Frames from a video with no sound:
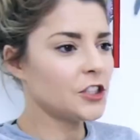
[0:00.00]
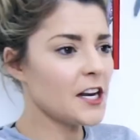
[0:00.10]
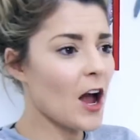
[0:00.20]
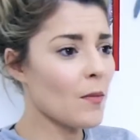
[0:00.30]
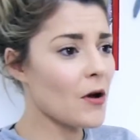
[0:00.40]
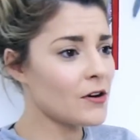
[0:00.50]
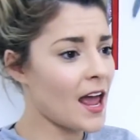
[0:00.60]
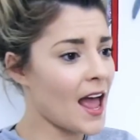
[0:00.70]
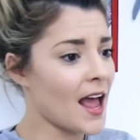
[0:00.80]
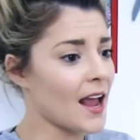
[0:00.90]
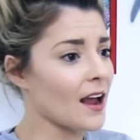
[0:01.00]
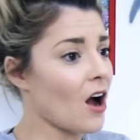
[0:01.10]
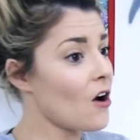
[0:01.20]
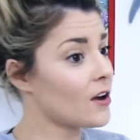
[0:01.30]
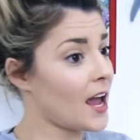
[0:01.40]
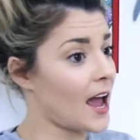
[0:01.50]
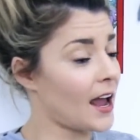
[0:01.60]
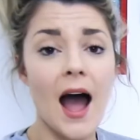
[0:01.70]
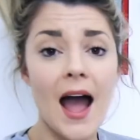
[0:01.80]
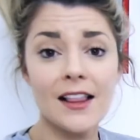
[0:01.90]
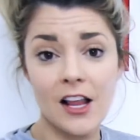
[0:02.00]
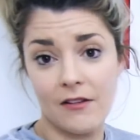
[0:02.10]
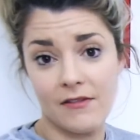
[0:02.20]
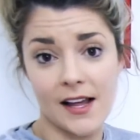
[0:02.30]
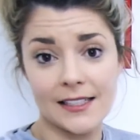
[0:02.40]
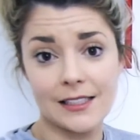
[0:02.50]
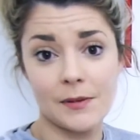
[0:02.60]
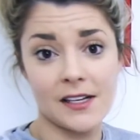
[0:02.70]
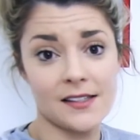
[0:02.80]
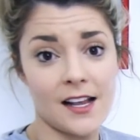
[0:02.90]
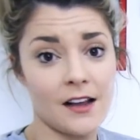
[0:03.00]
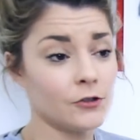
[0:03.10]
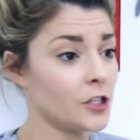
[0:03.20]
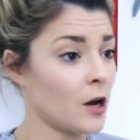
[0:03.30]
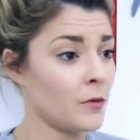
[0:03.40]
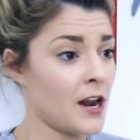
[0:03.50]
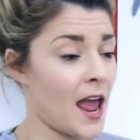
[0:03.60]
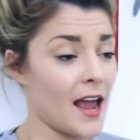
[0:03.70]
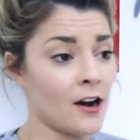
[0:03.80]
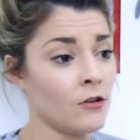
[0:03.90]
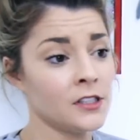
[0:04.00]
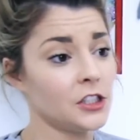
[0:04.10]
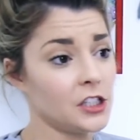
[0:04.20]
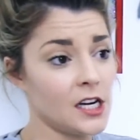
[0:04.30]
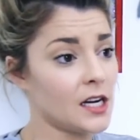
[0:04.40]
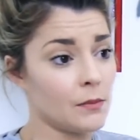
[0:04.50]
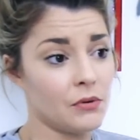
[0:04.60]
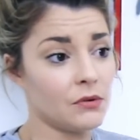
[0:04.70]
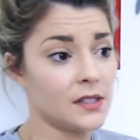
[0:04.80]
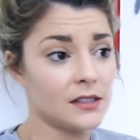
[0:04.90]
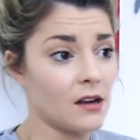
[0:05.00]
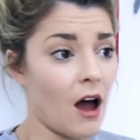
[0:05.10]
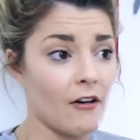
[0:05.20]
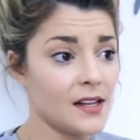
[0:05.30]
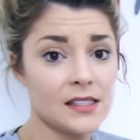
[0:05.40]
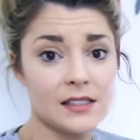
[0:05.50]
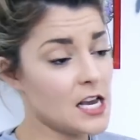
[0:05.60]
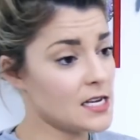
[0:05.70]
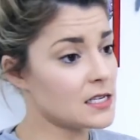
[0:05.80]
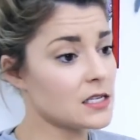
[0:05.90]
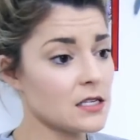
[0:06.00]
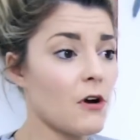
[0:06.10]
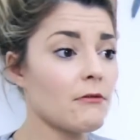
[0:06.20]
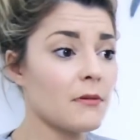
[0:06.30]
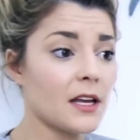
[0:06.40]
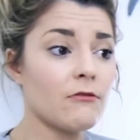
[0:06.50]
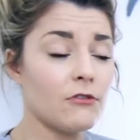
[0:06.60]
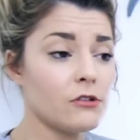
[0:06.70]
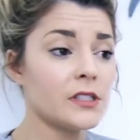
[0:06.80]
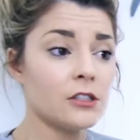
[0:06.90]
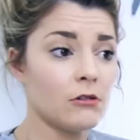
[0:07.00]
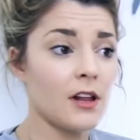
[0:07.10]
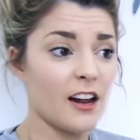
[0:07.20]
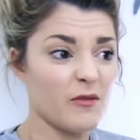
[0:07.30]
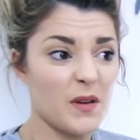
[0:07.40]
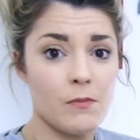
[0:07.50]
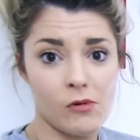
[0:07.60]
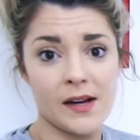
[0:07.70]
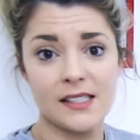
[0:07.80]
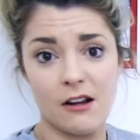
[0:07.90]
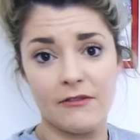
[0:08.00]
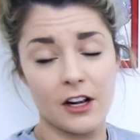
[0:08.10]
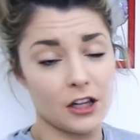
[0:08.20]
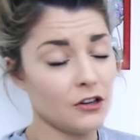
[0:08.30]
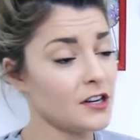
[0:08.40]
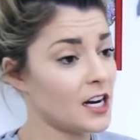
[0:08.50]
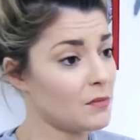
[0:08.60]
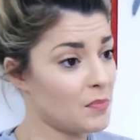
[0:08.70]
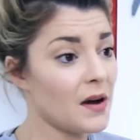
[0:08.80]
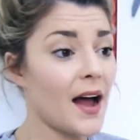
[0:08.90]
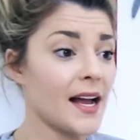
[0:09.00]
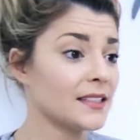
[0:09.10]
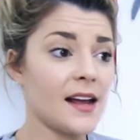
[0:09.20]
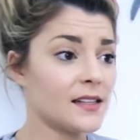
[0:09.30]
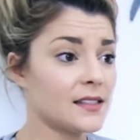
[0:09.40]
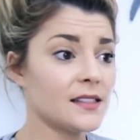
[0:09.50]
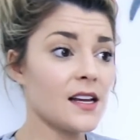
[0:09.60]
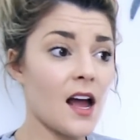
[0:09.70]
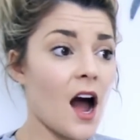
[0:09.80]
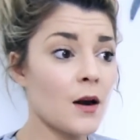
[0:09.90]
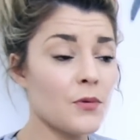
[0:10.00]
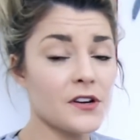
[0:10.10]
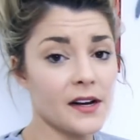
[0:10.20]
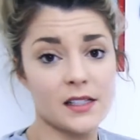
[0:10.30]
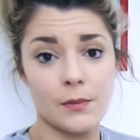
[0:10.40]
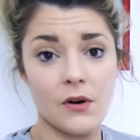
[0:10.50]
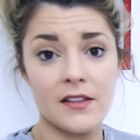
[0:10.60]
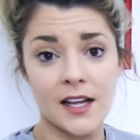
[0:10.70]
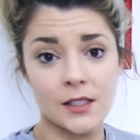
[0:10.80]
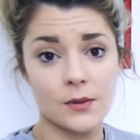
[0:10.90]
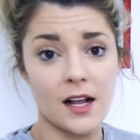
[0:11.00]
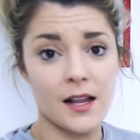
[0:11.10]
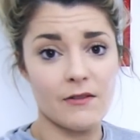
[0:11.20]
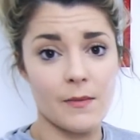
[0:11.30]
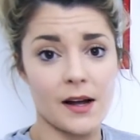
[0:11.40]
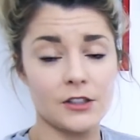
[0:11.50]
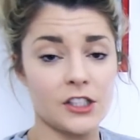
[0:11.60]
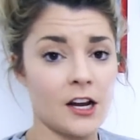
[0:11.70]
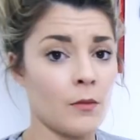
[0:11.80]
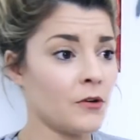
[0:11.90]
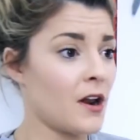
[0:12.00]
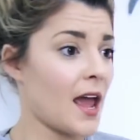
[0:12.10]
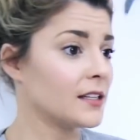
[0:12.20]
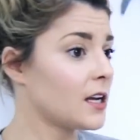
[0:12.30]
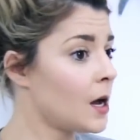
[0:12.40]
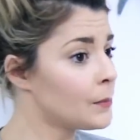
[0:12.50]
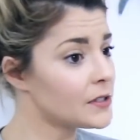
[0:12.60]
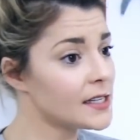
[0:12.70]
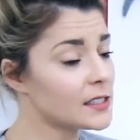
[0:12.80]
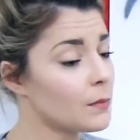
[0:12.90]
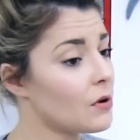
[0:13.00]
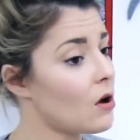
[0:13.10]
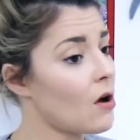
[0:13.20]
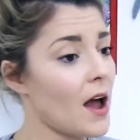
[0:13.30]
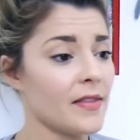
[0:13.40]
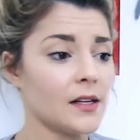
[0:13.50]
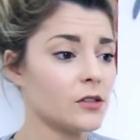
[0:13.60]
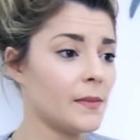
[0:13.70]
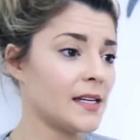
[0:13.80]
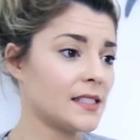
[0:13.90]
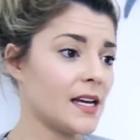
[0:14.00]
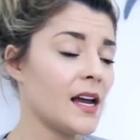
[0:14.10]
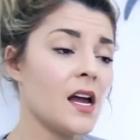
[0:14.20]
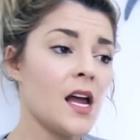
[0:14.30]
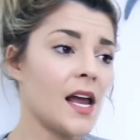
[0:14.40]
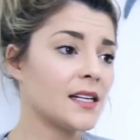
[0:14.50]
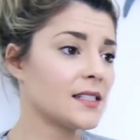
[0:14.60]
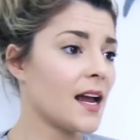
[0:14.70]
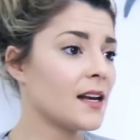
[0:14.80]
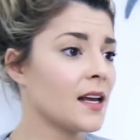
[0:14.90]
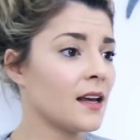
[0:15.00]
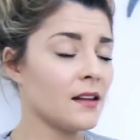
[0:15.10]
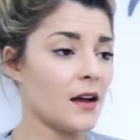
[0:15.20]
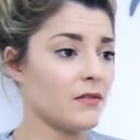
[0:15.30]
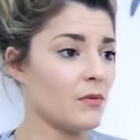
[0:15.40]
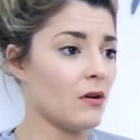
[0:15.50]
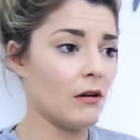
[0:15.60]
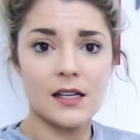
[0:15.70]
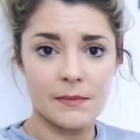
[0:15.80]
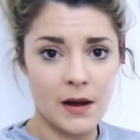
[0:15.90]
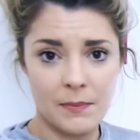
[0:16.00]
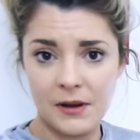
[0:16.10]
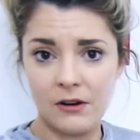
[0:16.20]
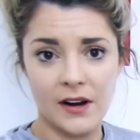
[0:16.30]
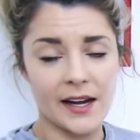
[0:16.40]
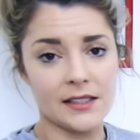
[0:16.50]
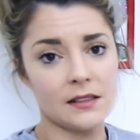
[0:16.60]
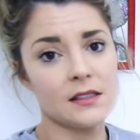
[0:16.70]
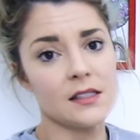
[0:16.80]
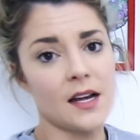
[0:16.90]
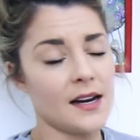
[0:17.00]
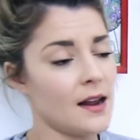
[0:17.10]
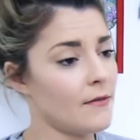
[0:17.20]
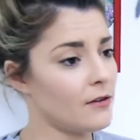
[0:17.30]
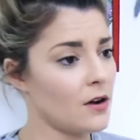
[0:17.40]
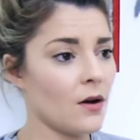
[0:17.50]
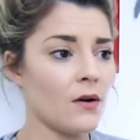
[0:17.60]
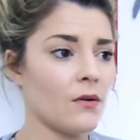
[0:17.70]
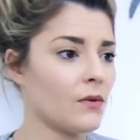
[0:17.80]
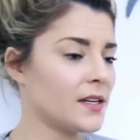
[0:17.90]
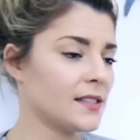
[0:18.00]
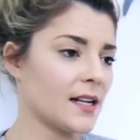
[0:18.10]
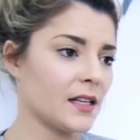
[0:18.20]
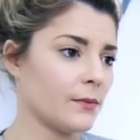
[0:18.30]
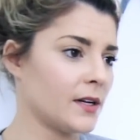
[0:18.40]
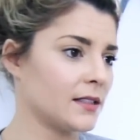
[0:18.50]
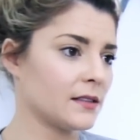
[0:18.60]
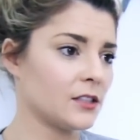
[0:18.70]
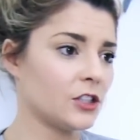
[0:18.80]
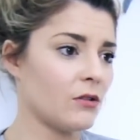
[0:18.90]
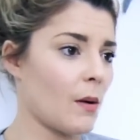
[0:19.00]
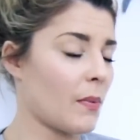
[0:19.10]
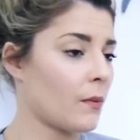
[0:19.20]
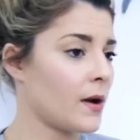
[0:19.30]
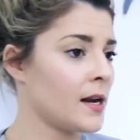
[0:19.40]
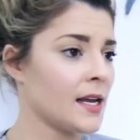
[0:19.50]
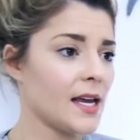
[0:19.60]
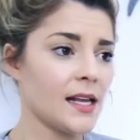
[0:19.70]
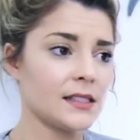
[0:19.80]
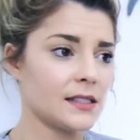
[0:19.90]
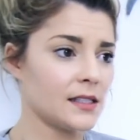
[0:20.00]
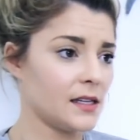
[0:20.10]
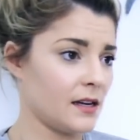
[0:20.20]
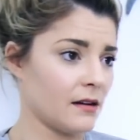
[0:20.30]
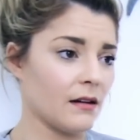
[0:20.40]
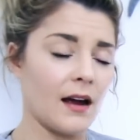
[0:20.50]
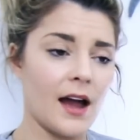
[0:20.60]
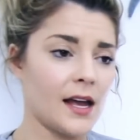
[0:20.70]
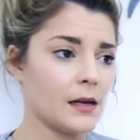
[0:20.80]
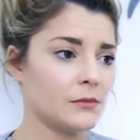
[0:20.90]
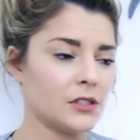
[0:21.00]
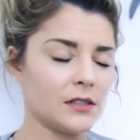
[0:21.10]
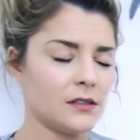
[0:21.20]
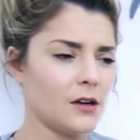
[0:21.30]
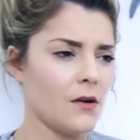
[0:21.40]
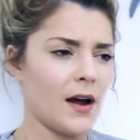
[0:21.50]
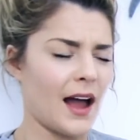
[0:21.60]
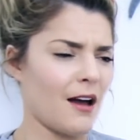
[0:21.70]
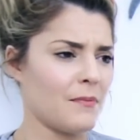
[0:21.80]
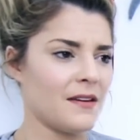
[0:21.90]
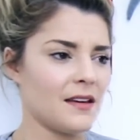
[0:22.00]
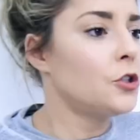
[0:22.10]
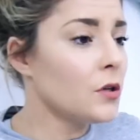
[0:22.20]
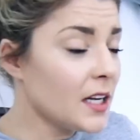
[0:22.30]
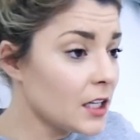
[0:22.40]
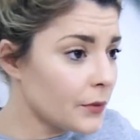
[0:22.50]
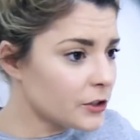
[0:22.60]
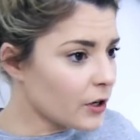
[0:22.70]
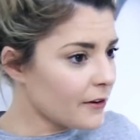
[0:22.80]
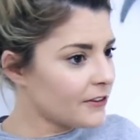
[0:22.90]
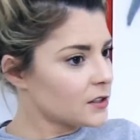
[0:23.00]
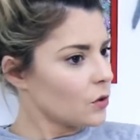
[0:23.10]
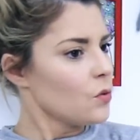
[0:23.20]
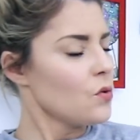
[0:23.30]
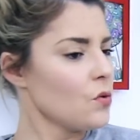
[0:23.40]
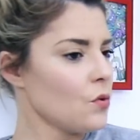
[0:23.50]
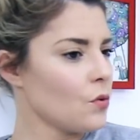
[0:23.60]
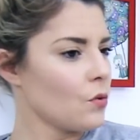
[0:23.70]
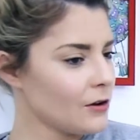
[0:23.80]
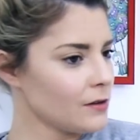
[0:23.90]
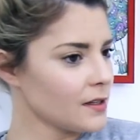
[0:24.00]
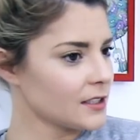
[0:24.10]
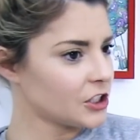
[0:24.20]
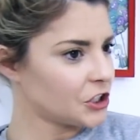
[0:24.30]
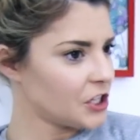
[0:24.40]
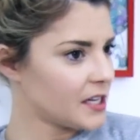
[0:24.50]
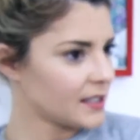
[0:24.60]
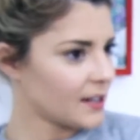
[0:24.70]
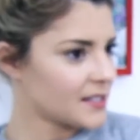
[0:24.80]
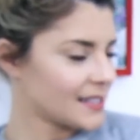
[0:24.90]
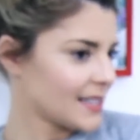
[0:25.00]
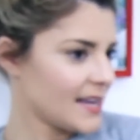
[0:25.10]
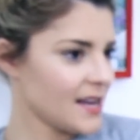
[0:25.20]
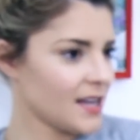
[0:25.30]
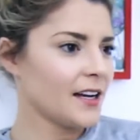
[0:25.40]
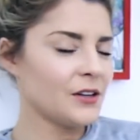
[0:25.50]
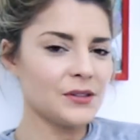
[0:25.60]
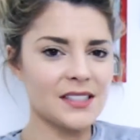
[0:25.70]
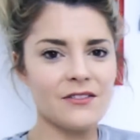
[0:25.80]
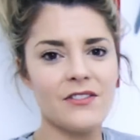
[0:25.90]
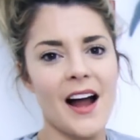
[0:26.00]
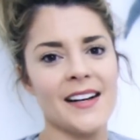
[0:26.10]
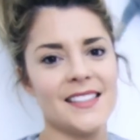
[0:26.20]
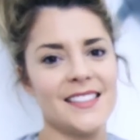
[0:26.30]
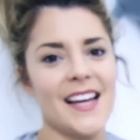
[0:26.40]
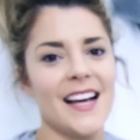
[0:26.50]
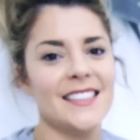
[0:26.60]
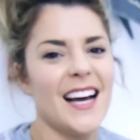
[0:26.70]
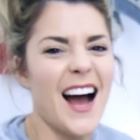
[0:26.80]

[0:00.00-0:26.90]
Janelle Monáe. Okay, I love this because I love Janelle Monáe and only she can pull this off. This is probably confusing to a lot of people, myself included, but it's unpredictable and that's what I love about Janelle Monáe. It's unpredictable and that's what makes it exciting and lovable. Like my period. I never know exactly when it's gonna show up, but when it gets here, I am just so happy. Julia Louis-Dreyfus, ooh, you look chic and sleek. And who said Vine is dead?